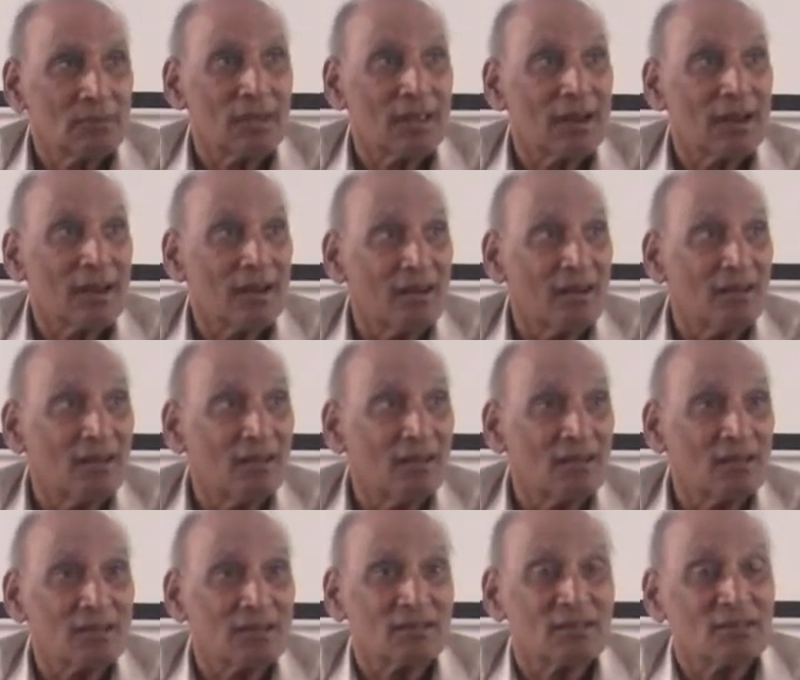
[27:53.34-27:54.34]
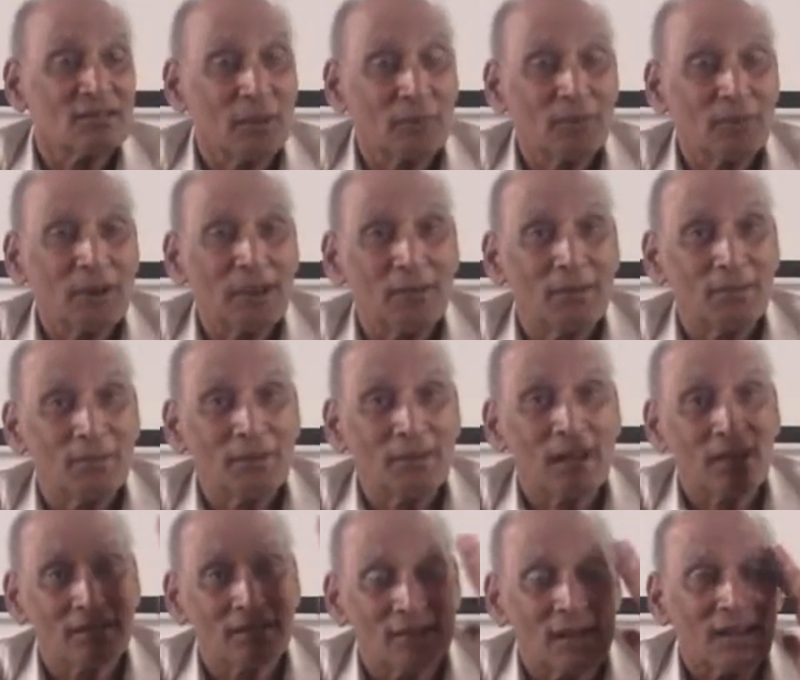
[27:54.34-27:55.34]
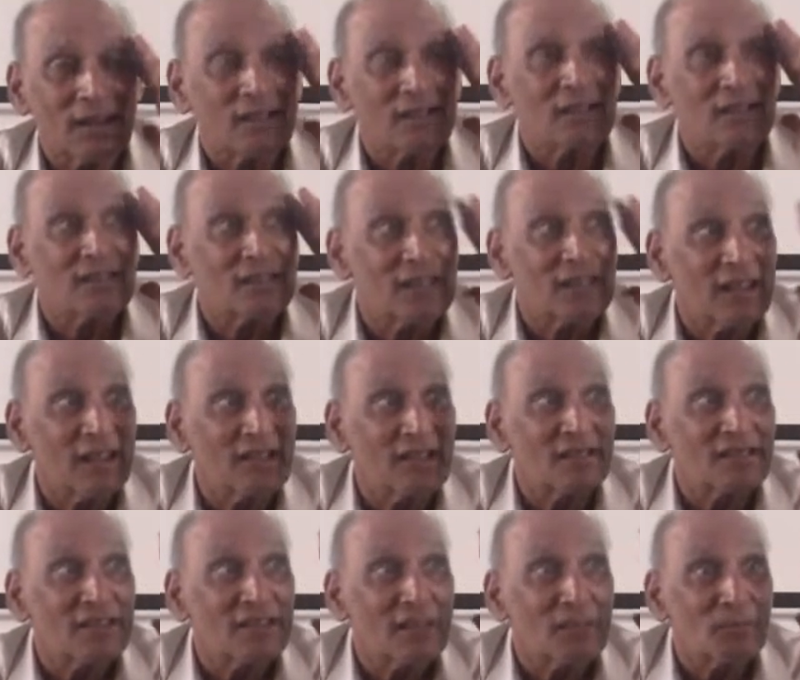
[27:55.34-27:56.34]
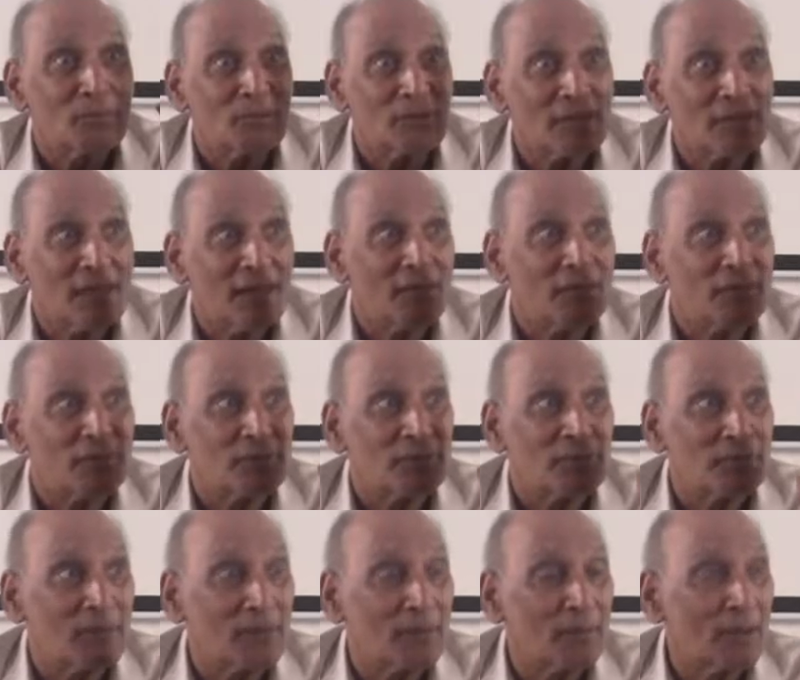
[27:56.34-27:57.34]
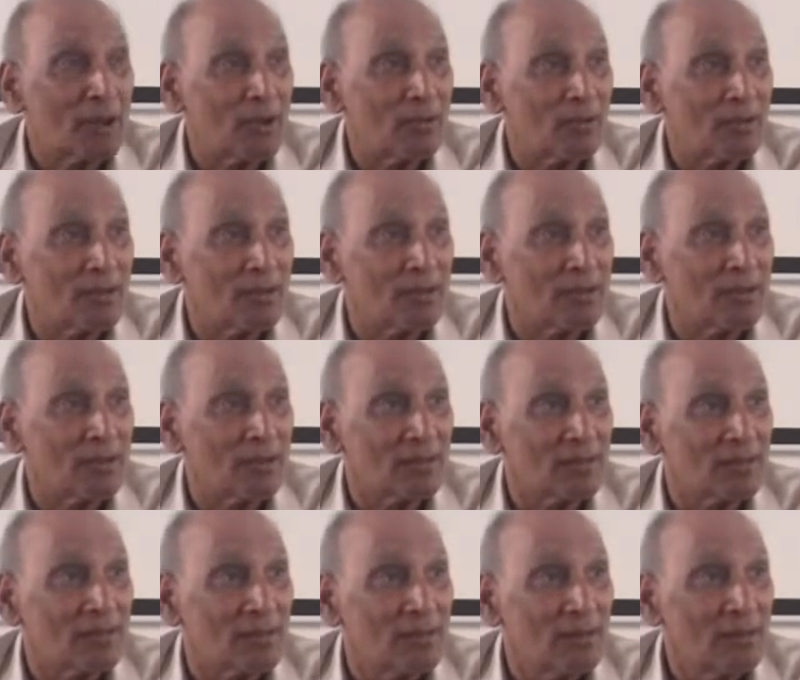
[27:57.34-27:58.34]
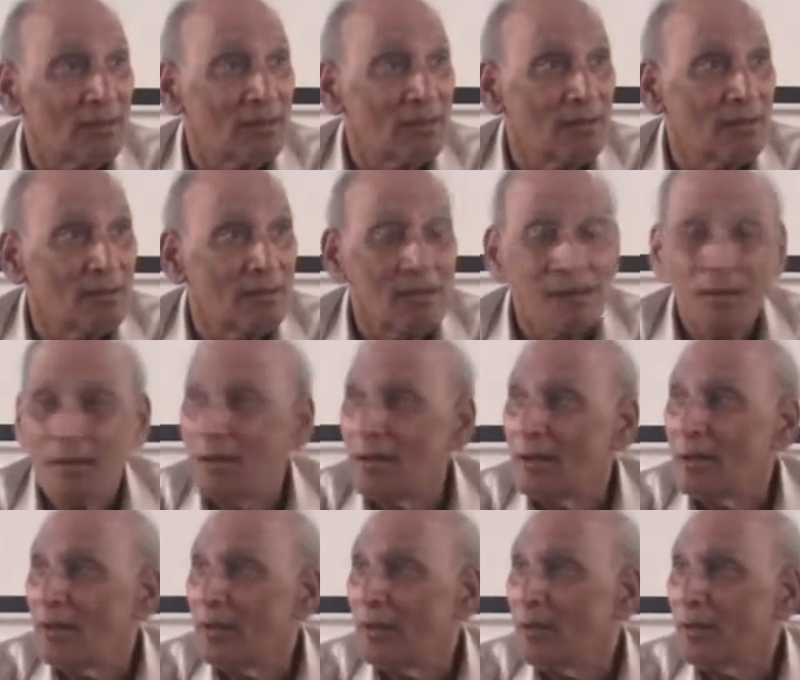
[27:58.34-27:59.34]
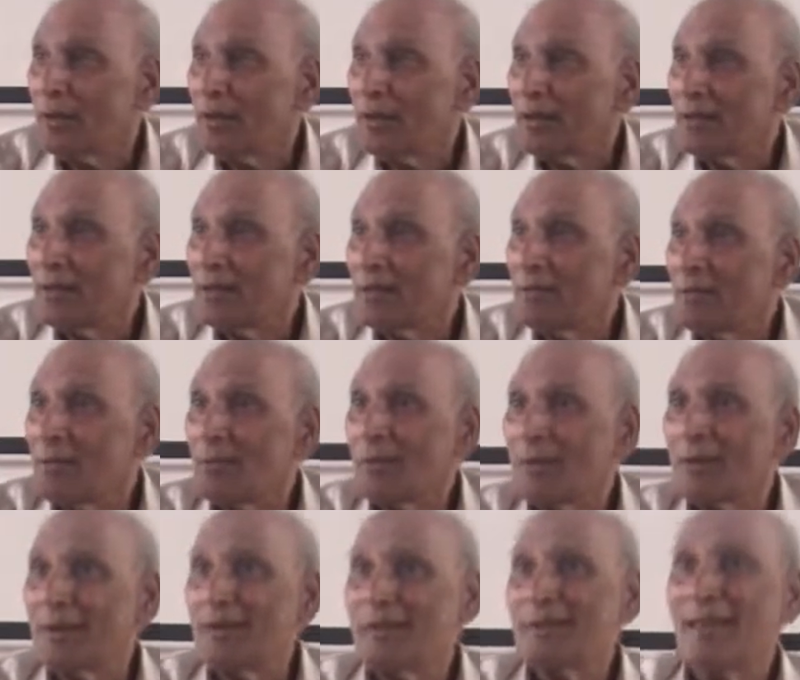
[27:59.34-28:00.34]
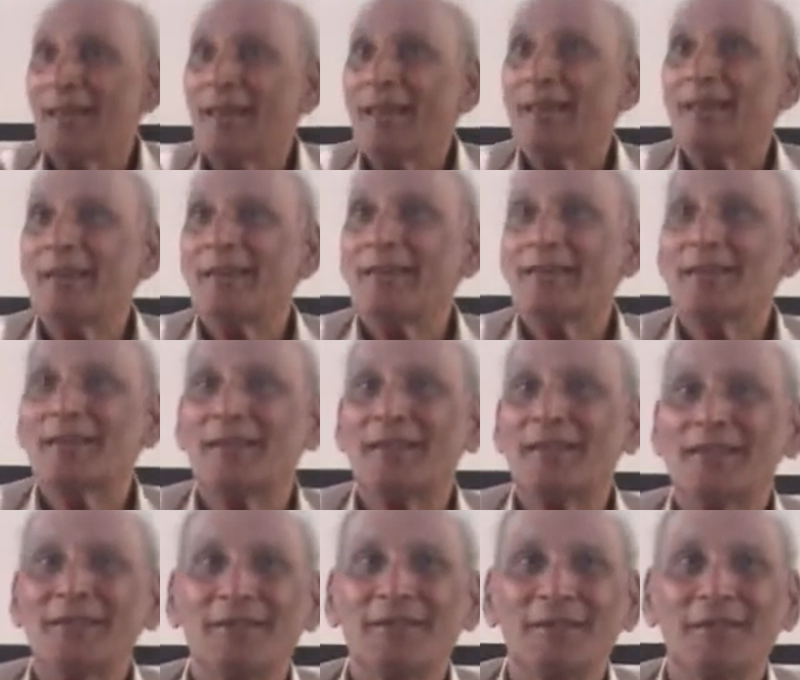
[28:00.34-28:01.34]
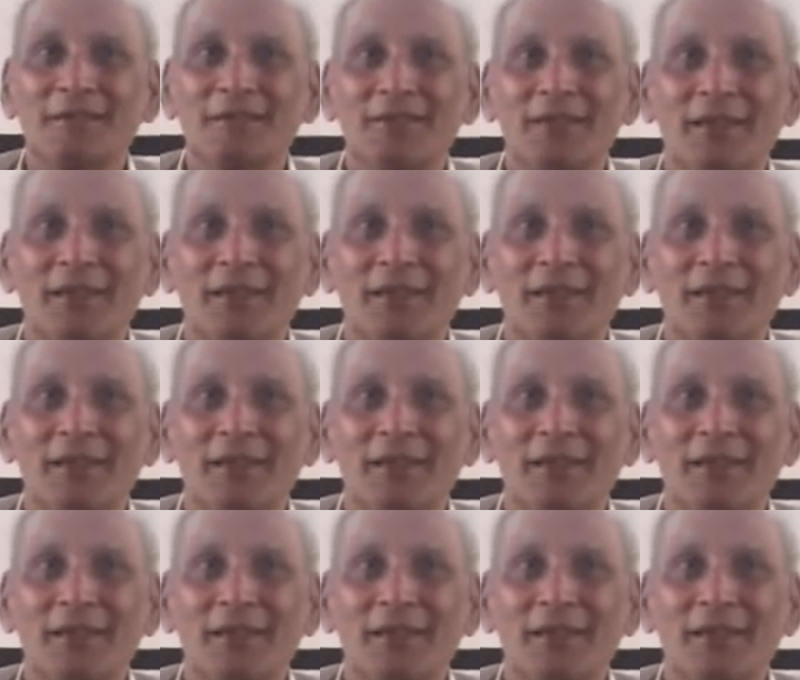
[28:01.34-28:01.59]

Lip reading: There are others. Sometimes Acharya thinks himself about this. Look at what he starts the